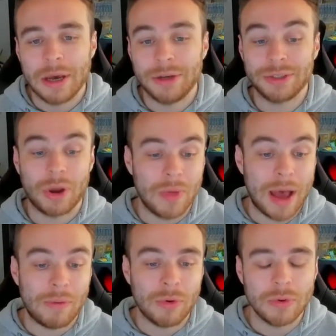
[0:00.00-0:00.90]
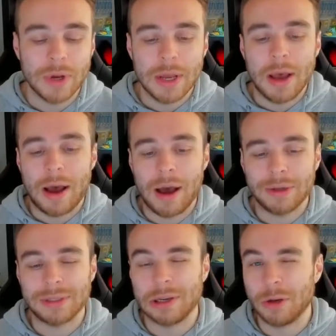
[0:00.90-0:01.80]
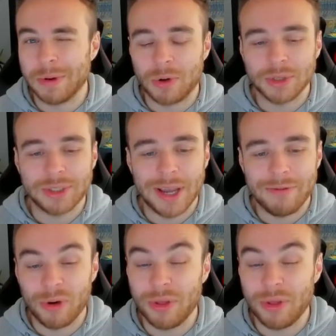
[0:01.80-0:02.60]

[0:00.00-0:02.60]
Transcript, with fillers: and just go that route, because it's a little bit more safe.